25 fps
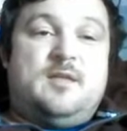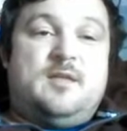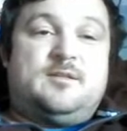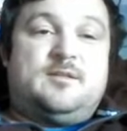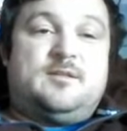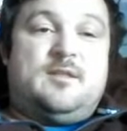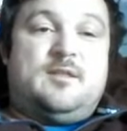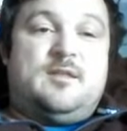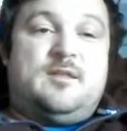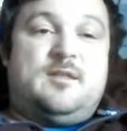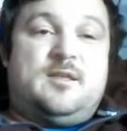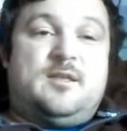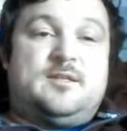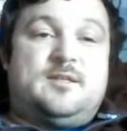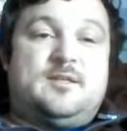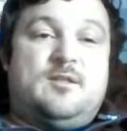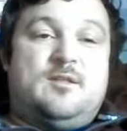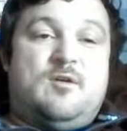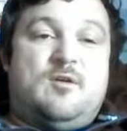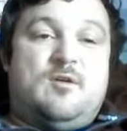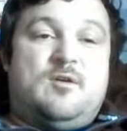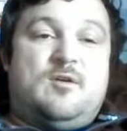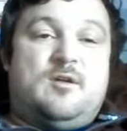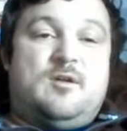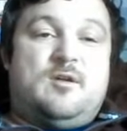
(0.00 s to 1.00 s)
so that it's
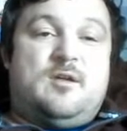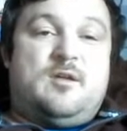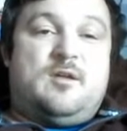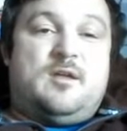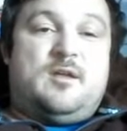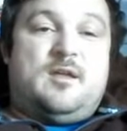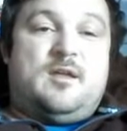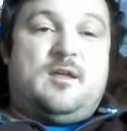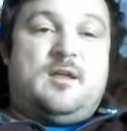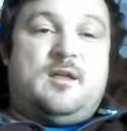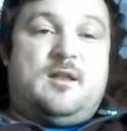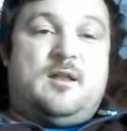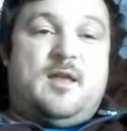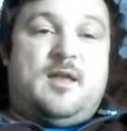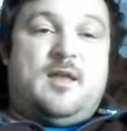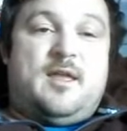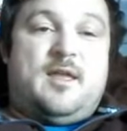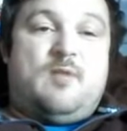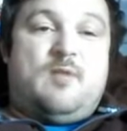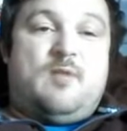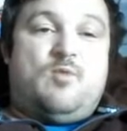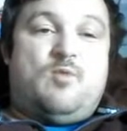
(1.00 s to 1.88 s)
not like